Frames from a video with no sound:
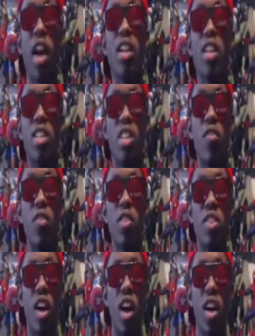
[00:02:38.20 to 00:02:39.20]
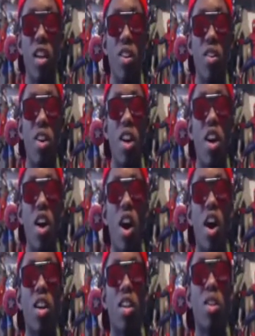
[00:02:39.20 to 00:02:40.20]
it had a different title
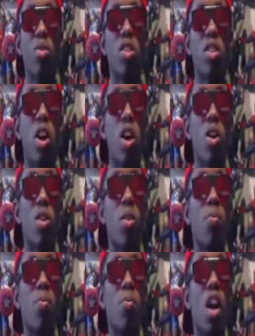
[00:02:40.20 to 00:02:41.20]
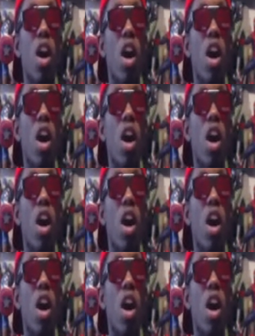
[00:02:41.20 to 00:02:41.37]
on it. It was called